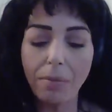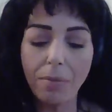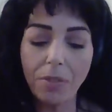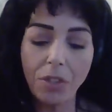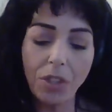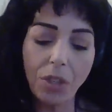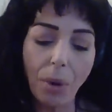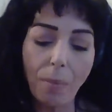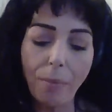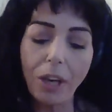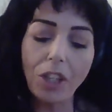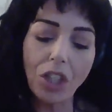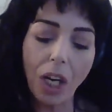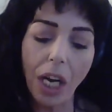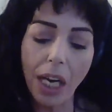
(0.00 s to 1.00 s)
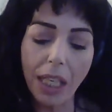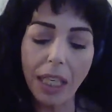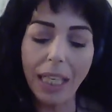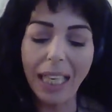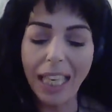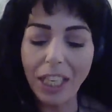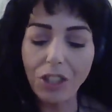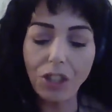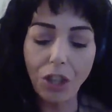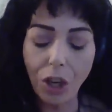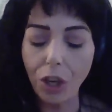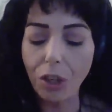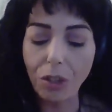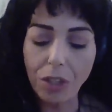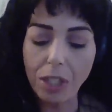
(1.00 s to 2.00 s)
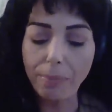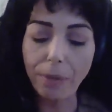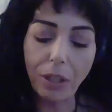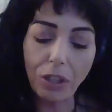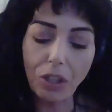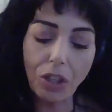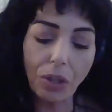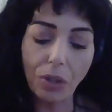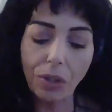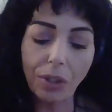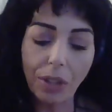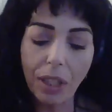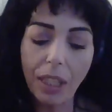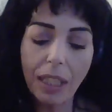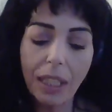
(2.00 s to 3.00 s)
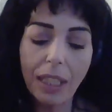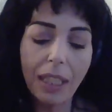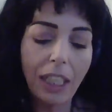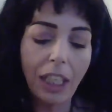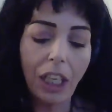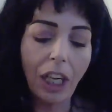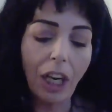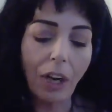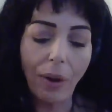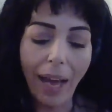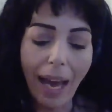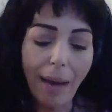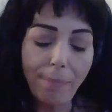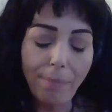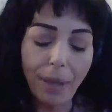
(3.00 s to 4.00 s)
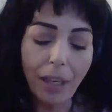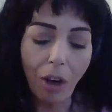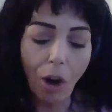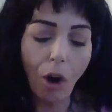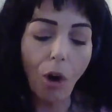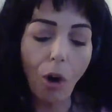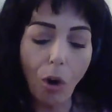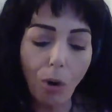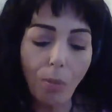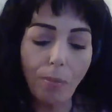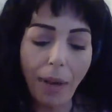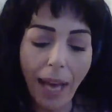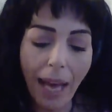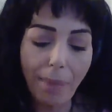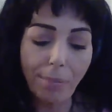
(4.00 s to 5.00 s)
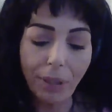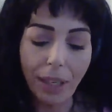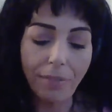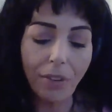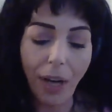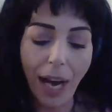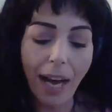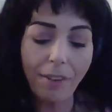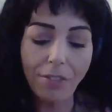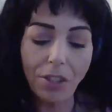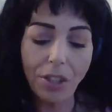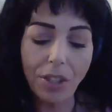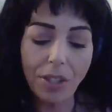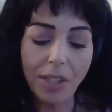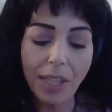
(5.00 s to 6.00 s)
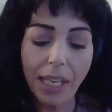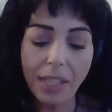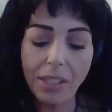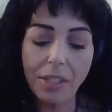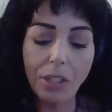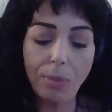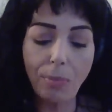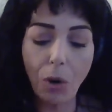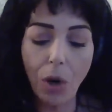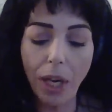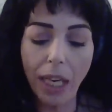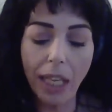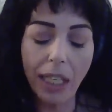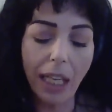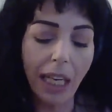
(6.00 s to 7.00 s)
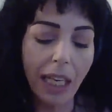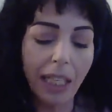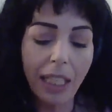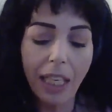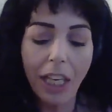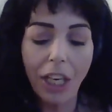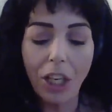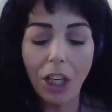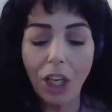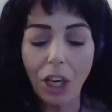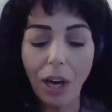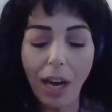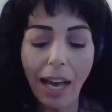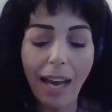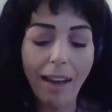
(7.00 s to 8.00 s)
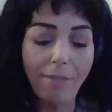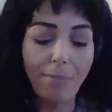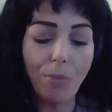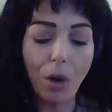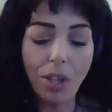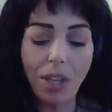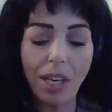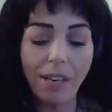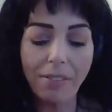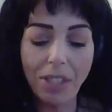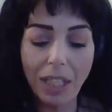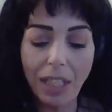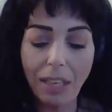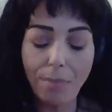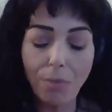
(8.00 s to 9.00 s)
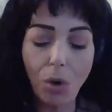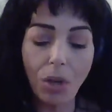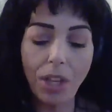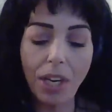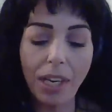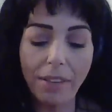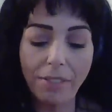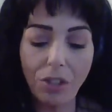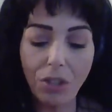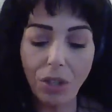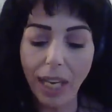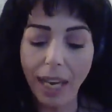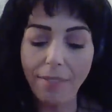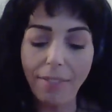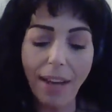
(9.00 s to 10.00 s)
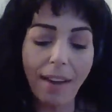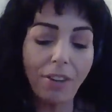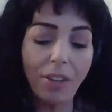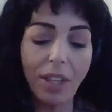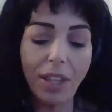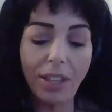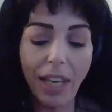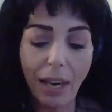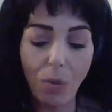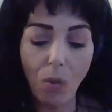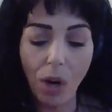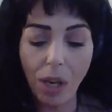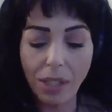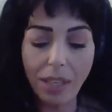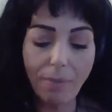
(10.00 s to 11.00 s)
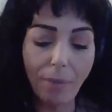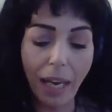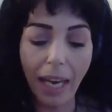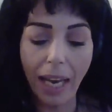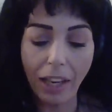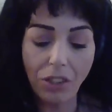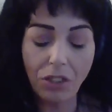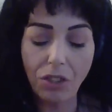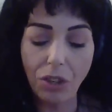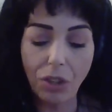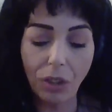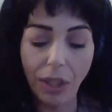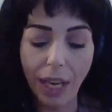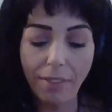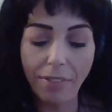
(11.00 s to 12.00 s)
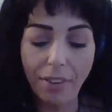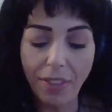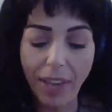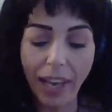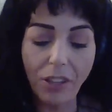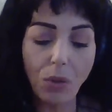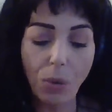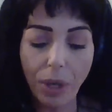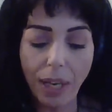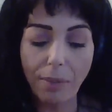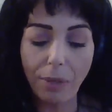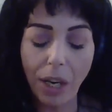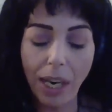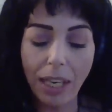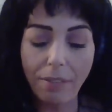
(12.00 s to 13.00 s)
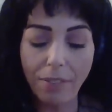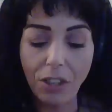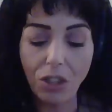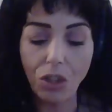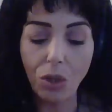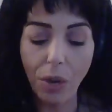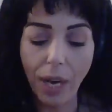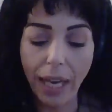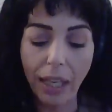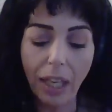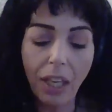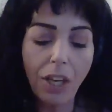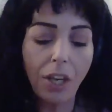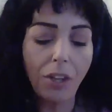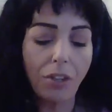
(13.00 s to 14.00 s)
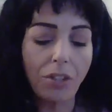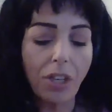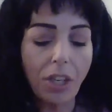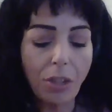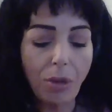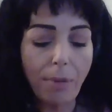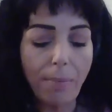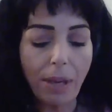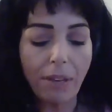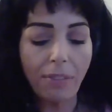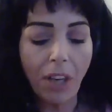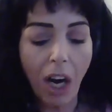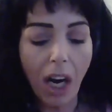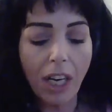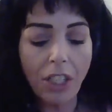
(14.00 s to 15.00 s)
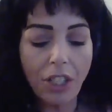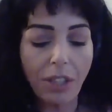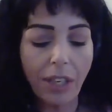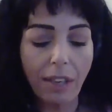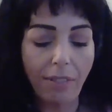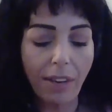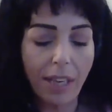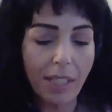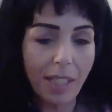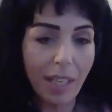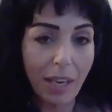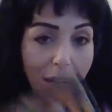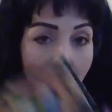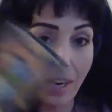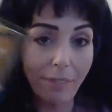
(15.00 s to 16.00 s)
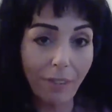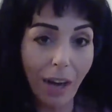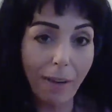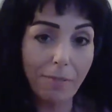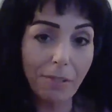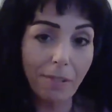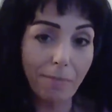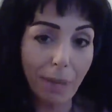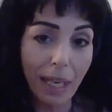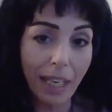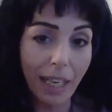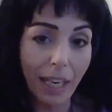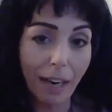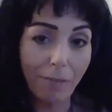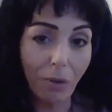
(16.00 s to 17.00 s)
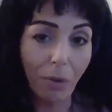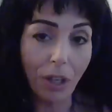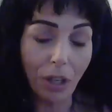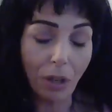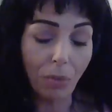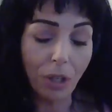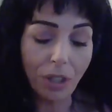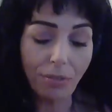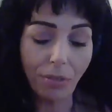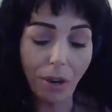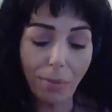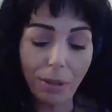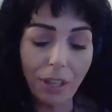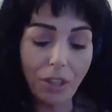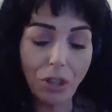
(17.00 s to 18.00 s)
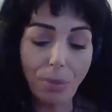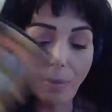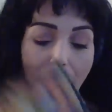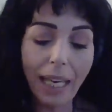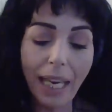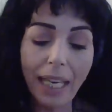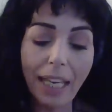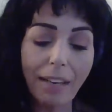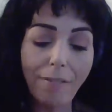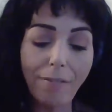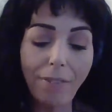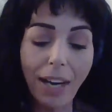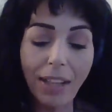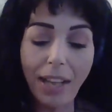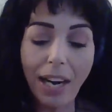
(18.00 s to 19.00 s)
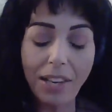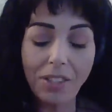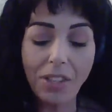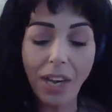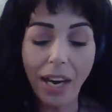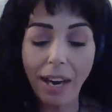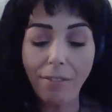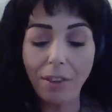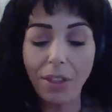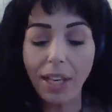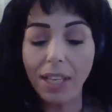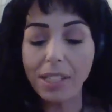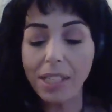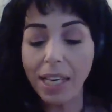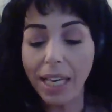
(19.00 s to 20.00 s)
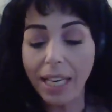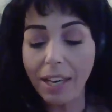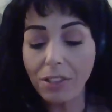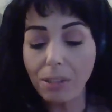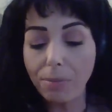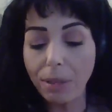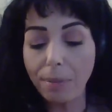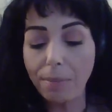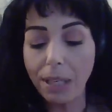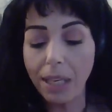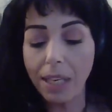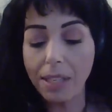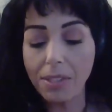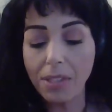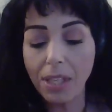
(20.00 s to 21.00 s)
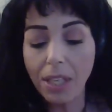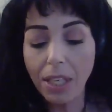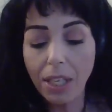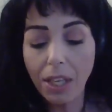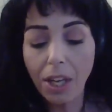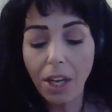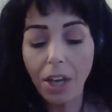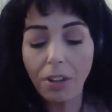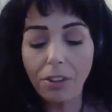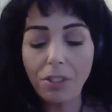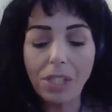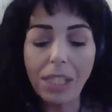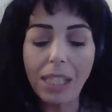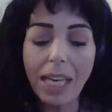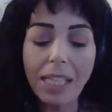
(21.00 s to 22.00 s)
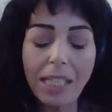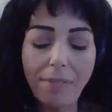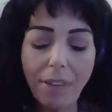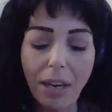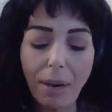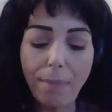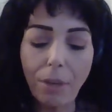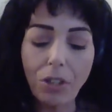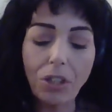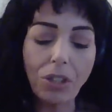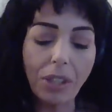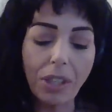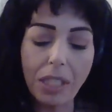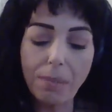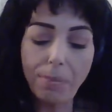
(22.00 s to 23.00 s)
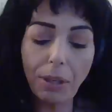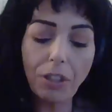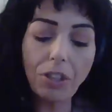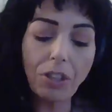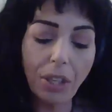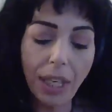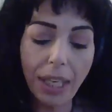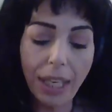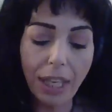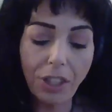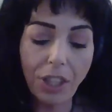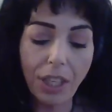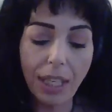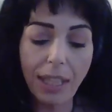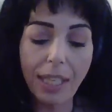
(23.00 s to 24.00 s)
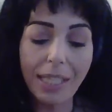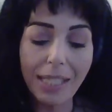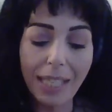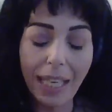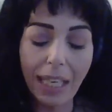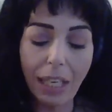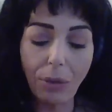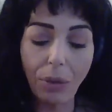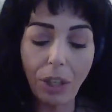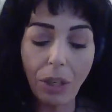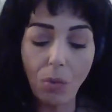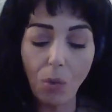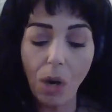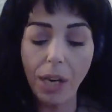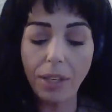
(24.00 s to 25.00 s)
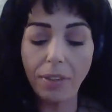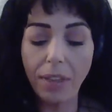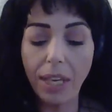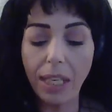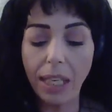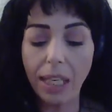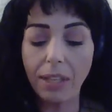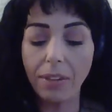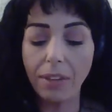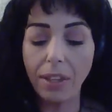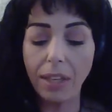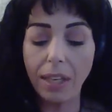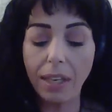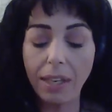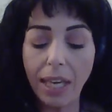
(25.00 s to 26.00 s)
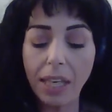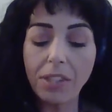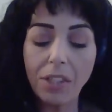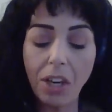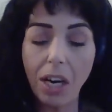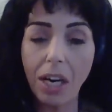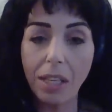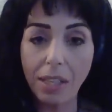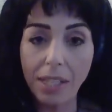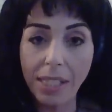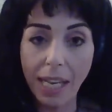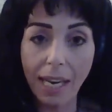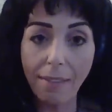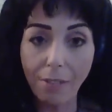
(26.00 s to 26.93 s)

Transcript: so much on an internal spiritual, you know, a happy home, a happily ever after sense. It's more in a, you know, I have more than enough to eat, more than enough to drink. I have everything that I want in my external life, and that's what I'm kind of enjoying. There's also a bit of cautionary advice in the Nine of Cups of being careful what you wish for, because you may get it and find that it's not everything it's cut out to be, because there's less of an emotional and spiritual connection in this getting what you want than in the next card, the Ten of